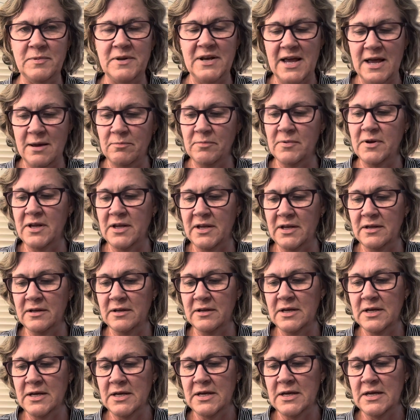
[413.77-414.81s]
happening
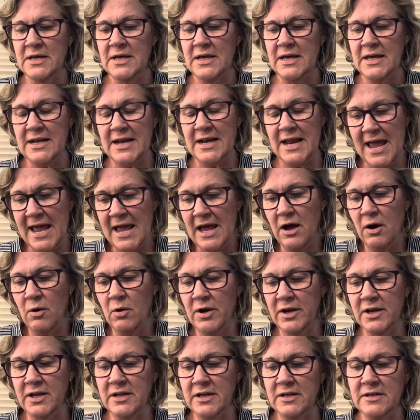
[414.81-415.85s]
and how I
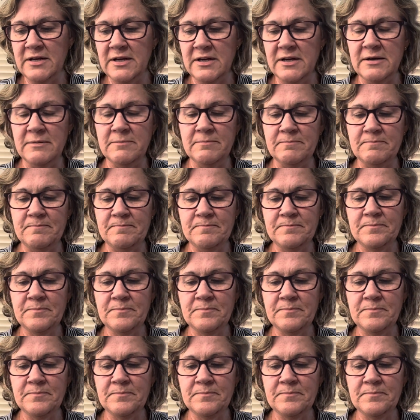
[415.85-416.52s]
can,